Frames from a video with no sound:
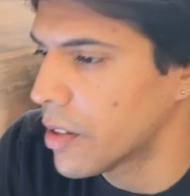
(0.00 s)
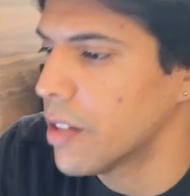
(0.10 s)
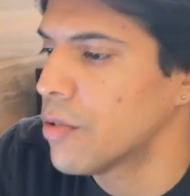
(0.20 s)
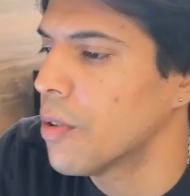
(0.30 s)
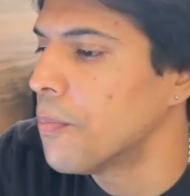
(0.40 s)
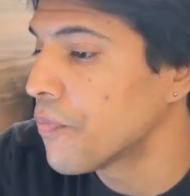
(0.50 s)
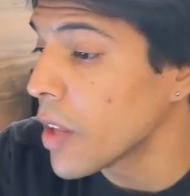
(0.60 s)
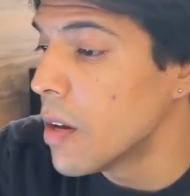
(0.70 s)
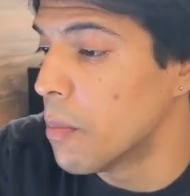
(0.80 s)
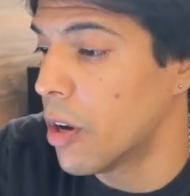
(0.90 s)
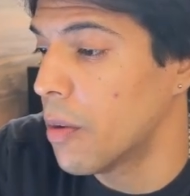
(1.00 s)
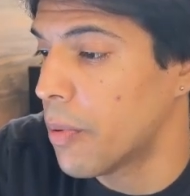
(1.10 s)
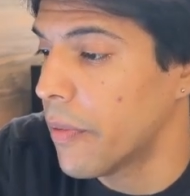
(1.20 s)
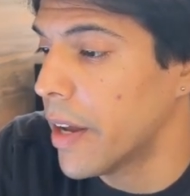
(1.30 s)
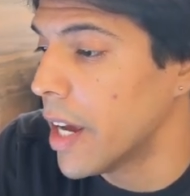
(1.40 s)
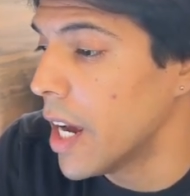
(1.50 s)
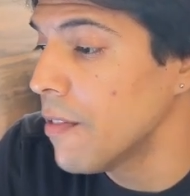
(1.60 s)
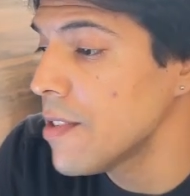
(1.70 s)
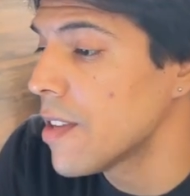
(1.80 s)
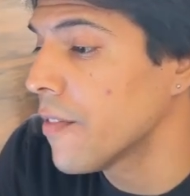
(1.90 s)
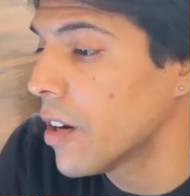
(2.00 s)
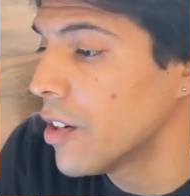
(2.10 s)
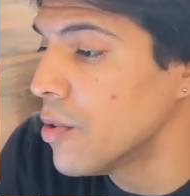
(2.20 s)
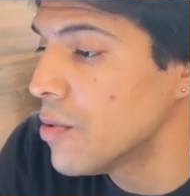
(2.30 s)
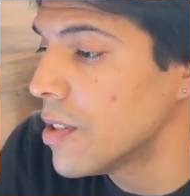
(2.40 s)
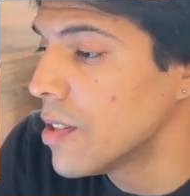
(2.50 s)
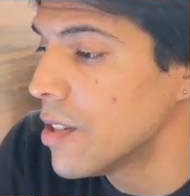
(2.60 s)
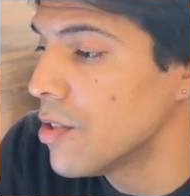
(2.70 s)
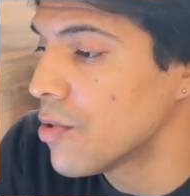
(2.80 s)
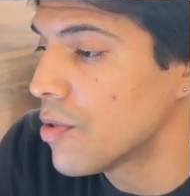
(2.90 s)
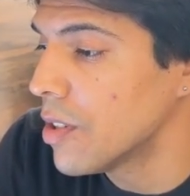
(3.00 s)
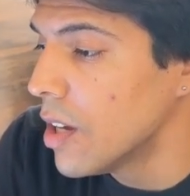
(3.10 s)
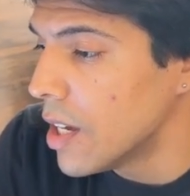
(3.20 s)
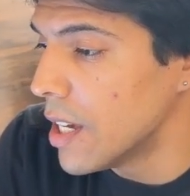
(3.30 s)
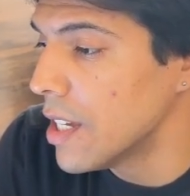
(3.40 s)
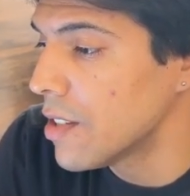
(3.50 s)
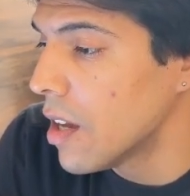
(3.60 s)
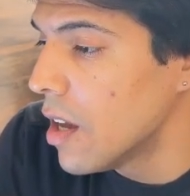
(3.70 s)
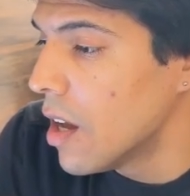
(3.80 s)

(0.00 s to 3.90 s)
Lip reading: Okay, so model provided. Every safeguard used in the industry is